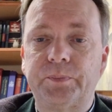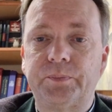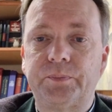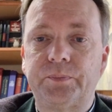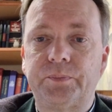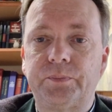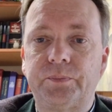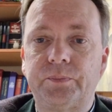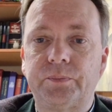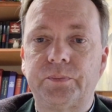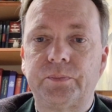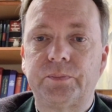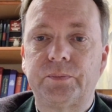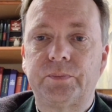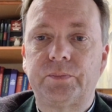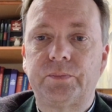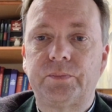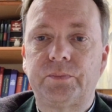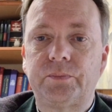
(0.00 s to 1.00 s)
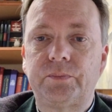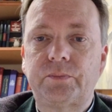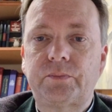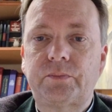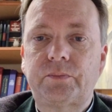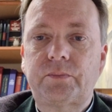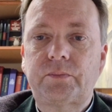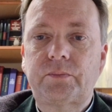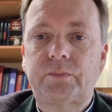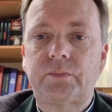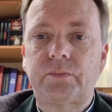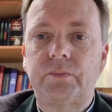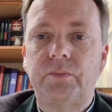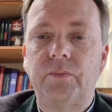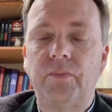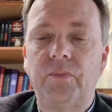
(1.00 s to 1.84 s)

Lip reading: Nobody speaks.